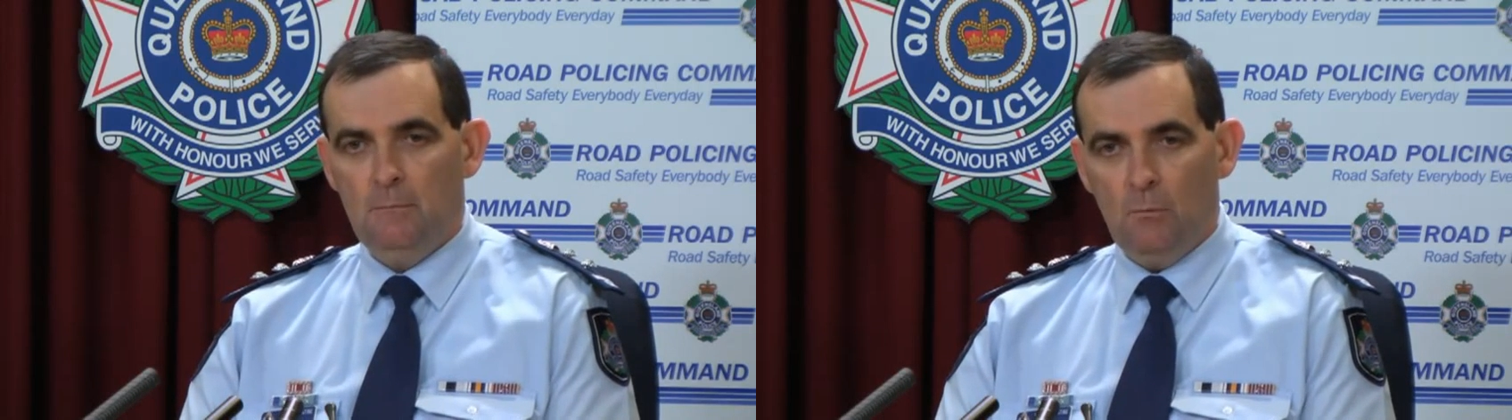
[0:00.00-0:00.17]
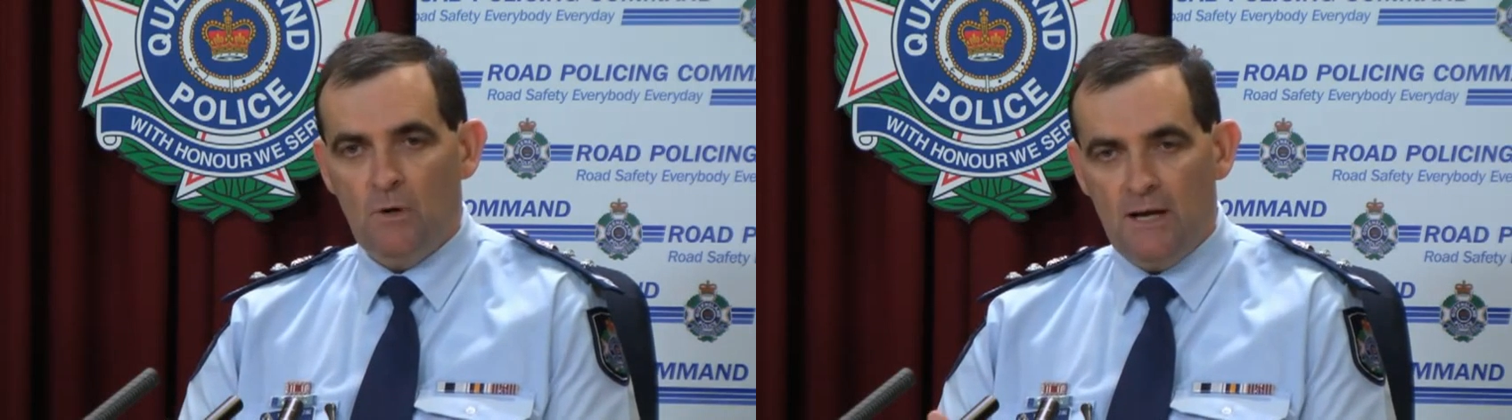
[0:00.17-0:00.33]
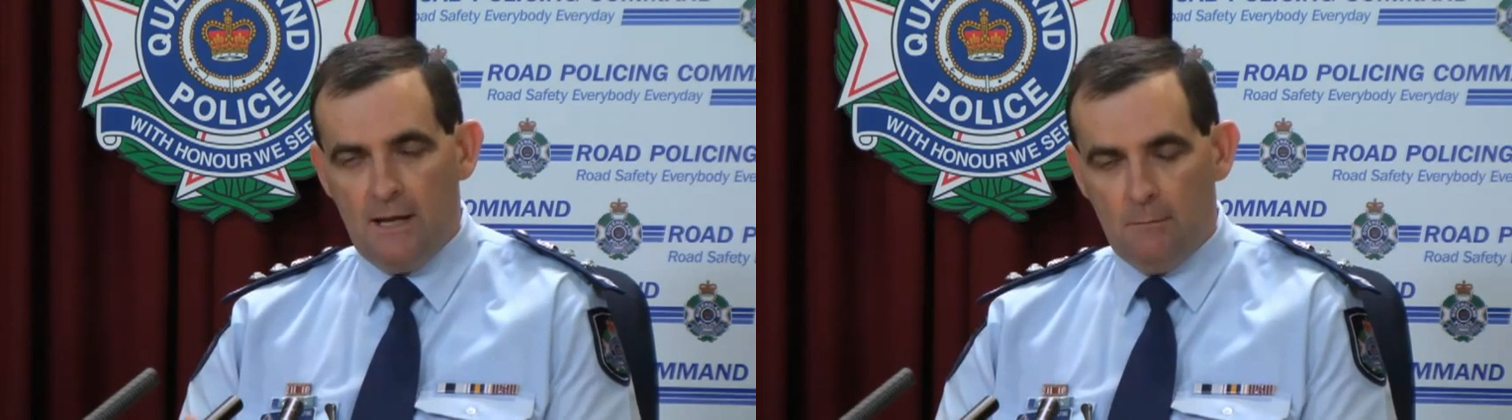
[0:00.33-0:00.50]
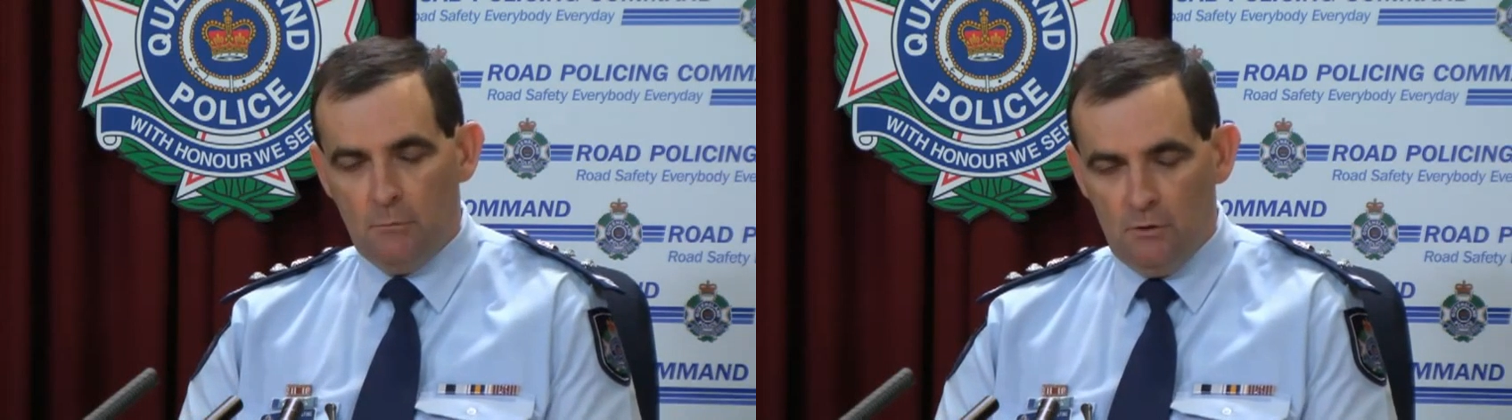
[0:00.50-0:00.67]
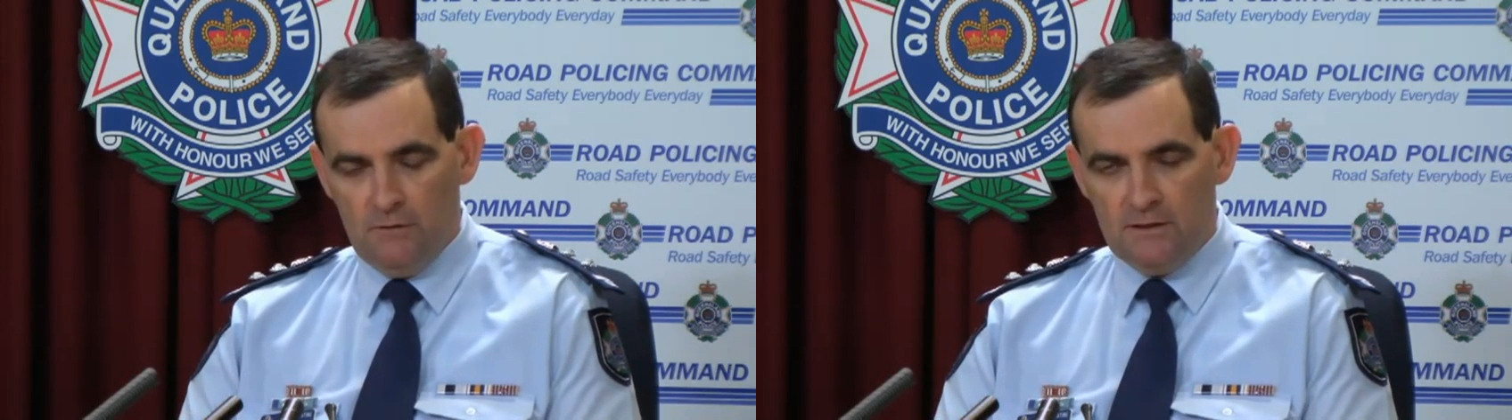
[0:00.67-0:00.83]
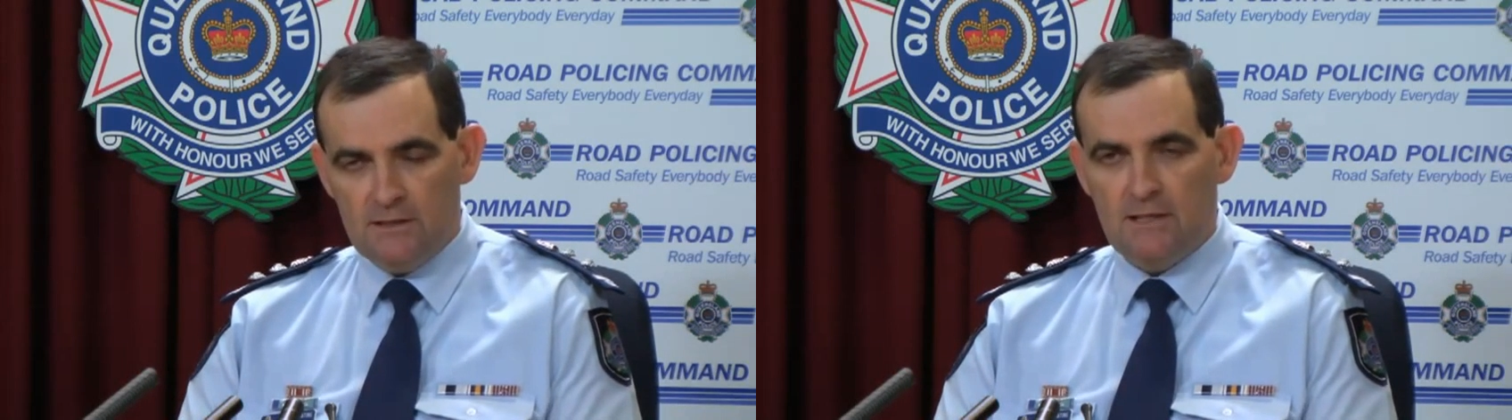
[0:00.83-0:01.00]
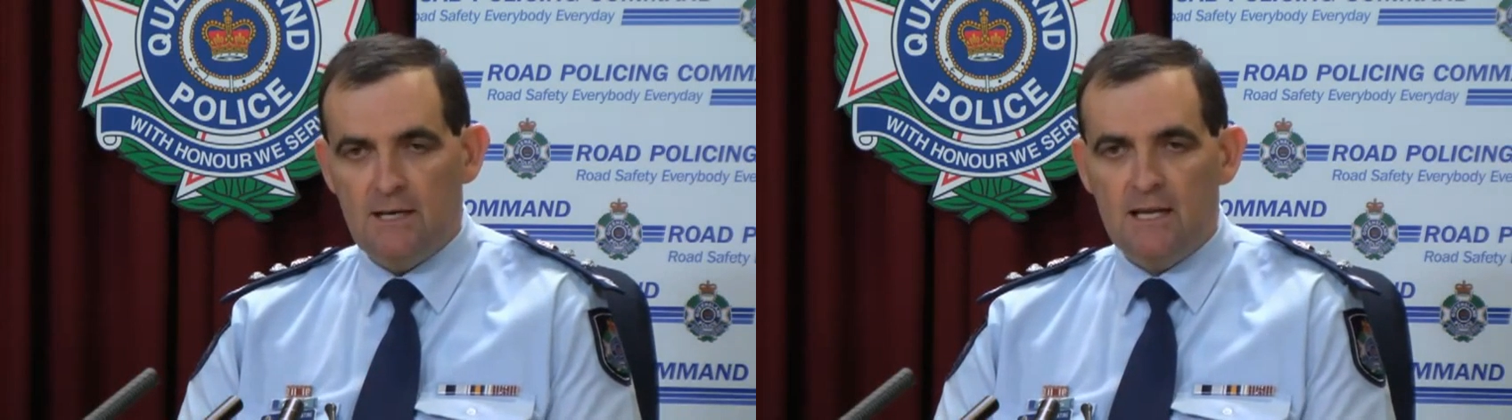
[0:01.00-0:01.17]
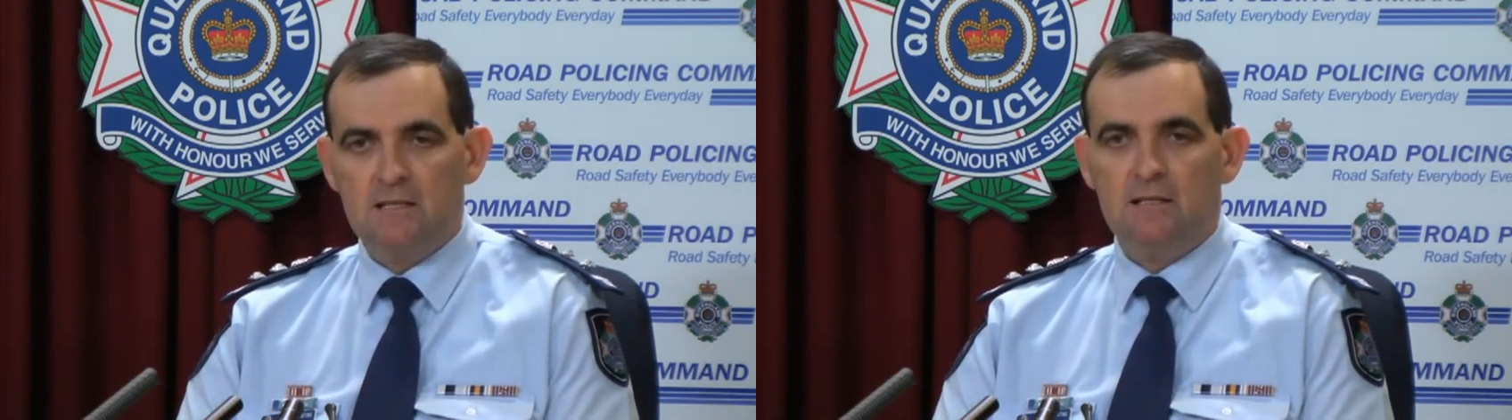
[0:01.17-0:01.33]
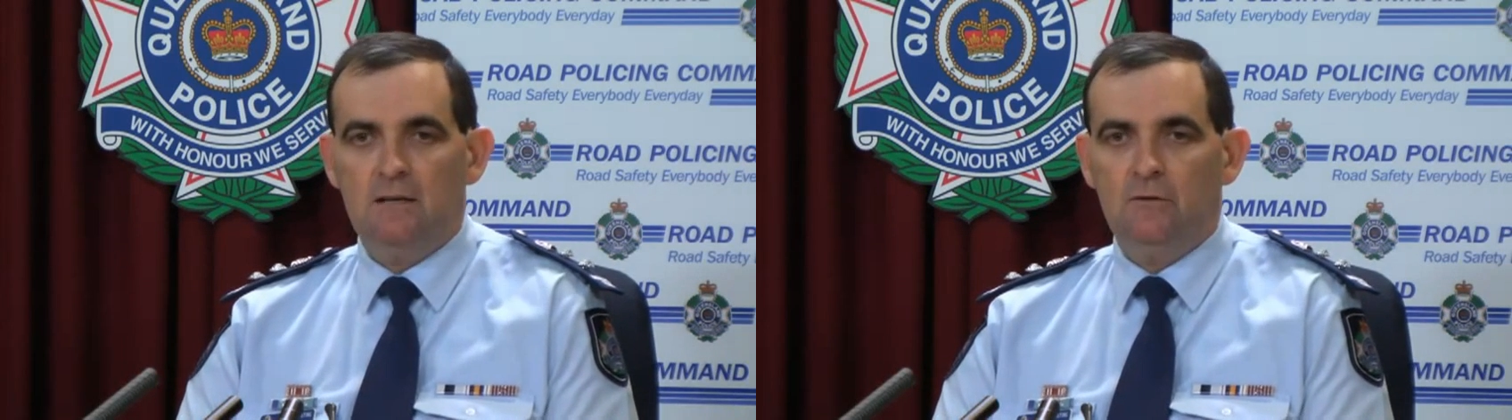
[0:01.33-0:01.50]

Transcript: but we're now moving to the next